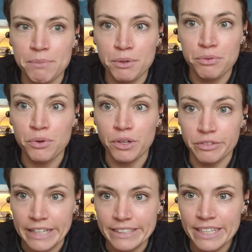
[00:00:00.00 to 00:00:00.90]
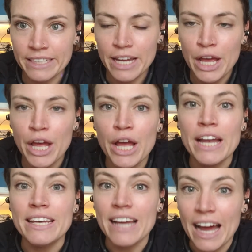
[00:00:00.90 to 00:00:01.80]
for a reason,
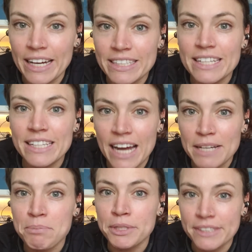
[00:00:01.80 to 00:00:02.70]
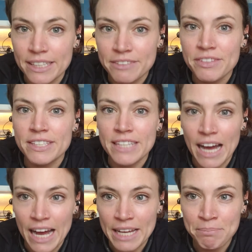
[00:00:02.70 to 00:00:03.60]
99% of the
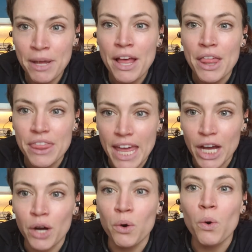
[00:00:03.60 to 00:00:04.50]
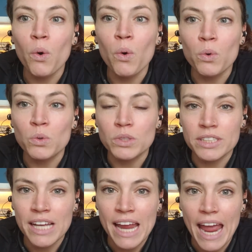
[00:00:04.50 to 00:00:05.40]
time they are
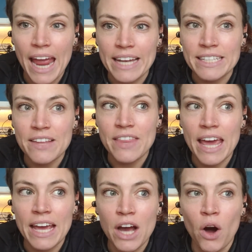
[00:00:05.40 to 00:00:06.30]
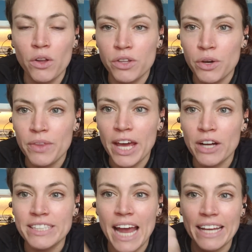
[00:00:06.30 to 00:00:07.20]
old, and although they
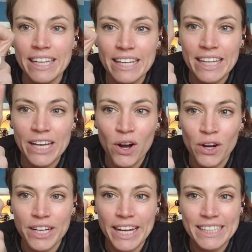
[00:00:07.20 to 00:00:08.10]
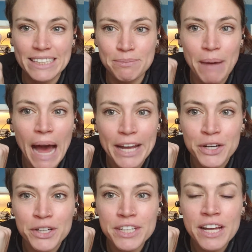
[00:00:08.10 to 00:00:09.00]
technically aren't
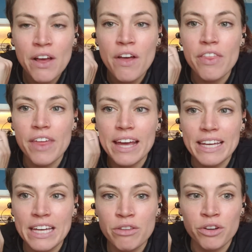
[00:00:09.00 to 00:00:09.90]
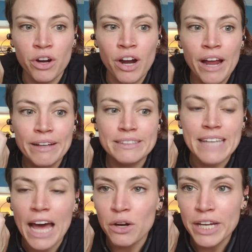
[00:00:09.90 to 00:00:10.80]
expired, they either
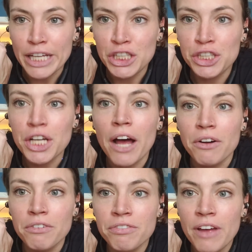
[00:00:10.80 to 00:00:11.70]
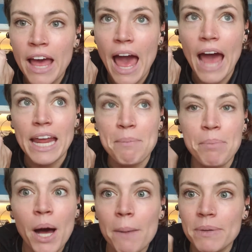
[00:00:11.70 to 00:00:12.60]
sat on a shelf at a
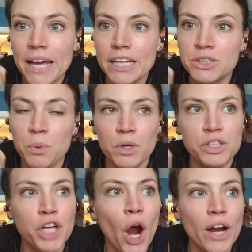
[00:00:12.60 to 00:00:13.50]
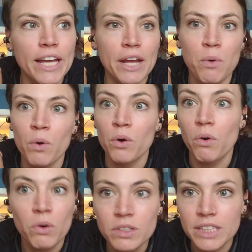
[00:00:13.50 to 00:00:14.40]
Publix or Target or
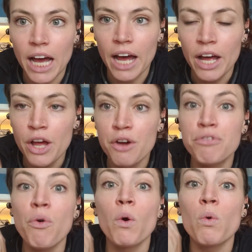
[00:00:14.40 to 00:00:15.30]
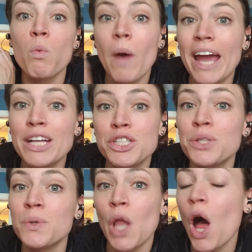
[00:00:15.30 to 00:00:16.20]
Ulta for way
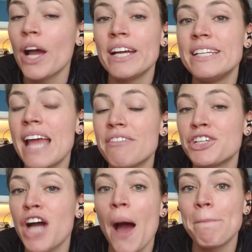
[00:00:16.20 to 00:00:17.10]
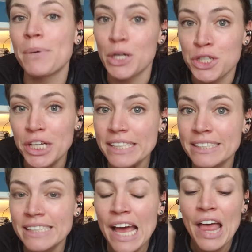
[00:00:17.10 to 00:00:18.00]
too long and never got
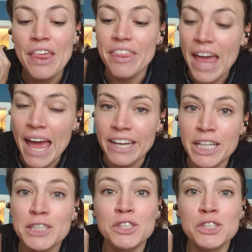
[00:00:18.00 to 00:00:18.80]
purchased. Then